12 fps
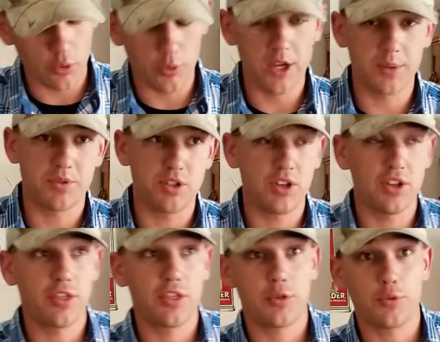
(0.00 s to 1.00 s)
the way up to
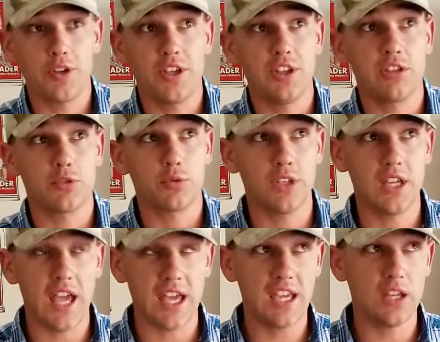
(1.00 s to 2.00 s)

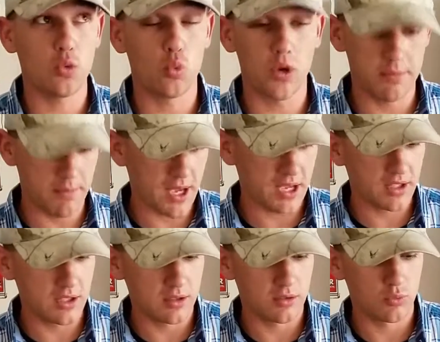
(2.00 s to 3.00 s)
338 Win Mag
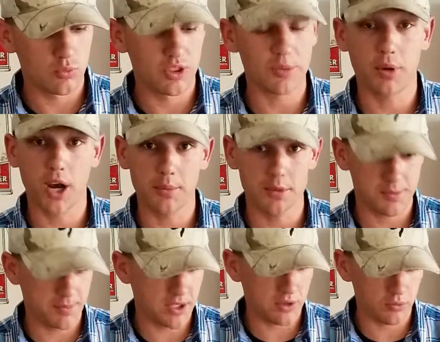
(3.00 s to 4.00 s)
with the primers
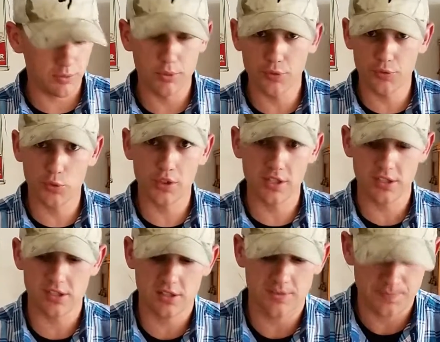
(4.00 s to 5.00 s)
being removed with
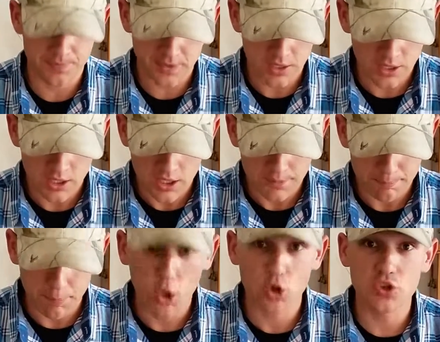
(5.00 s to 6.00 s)
this.
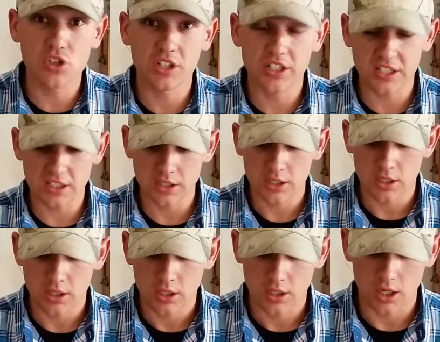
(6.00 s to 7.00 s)
Personally,
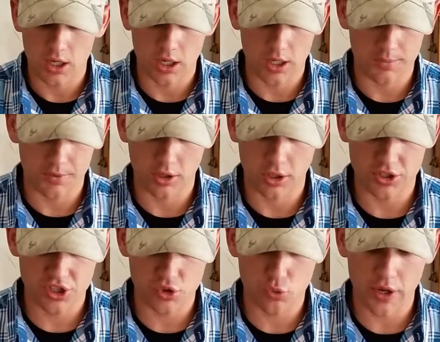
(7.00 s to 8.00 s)
the
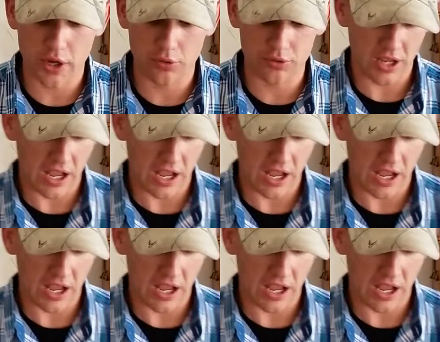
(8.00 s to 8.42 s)
largest round